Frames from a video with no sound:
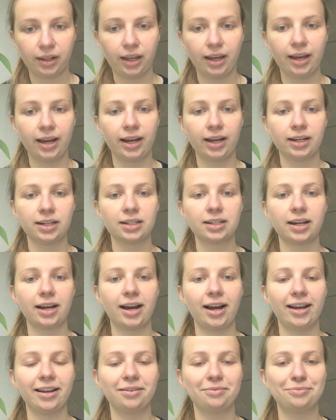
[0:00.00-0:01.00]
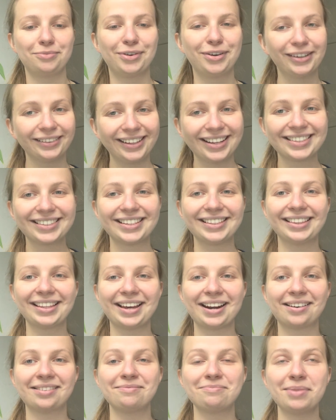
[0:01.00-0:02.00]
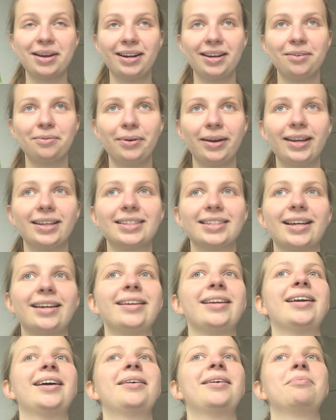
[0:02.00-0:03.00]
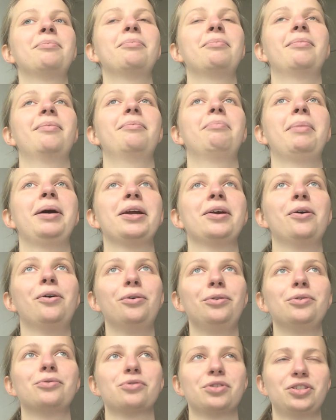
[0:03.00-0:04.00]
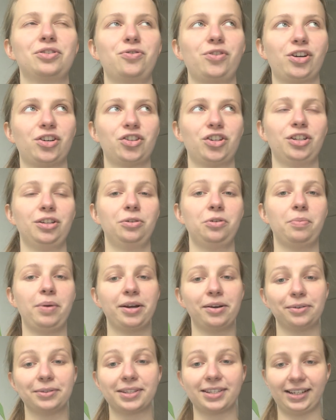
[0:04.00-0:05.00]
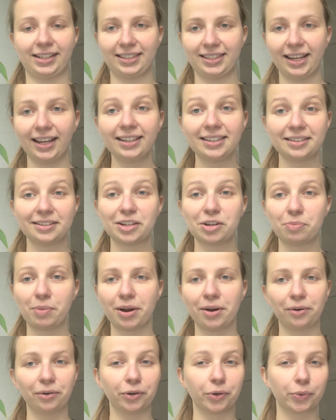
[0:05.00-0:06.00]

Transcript: And I am realizing that in many ways I am my own restriction to my own success and to my own